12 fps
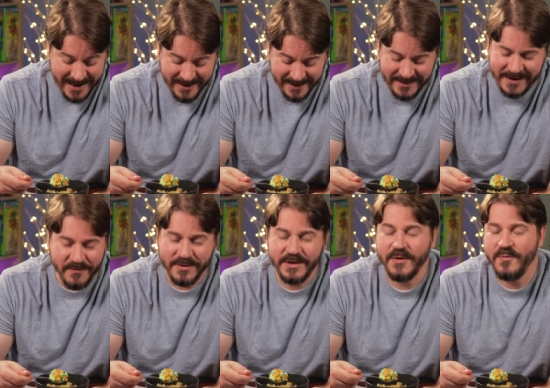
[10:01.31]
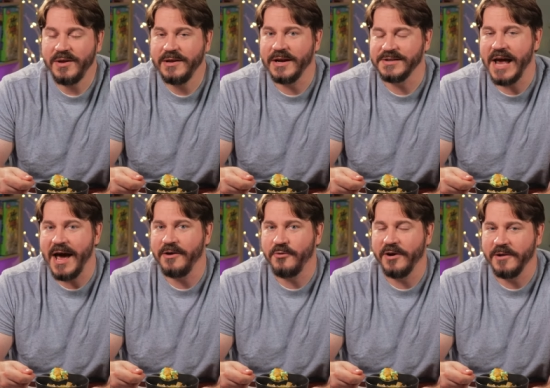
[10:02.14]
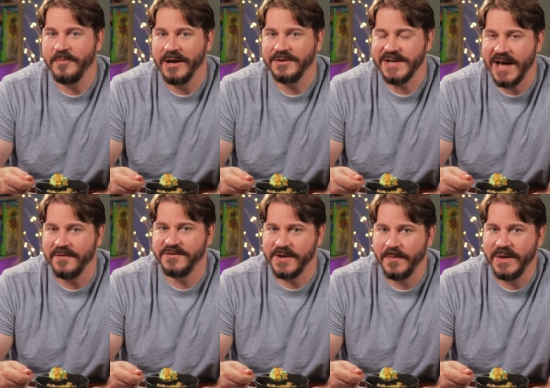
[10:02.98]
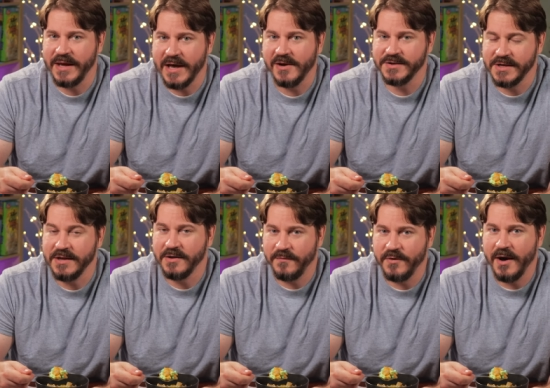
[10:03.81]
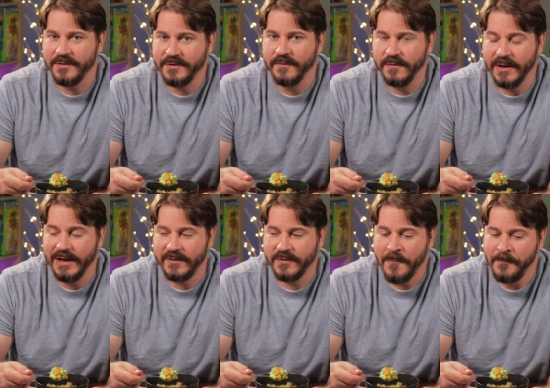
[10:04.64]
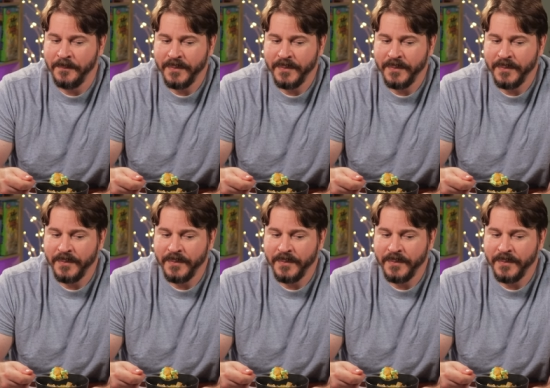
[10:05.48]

And it, it really does add quite a bit to have something else in the frosted flakes.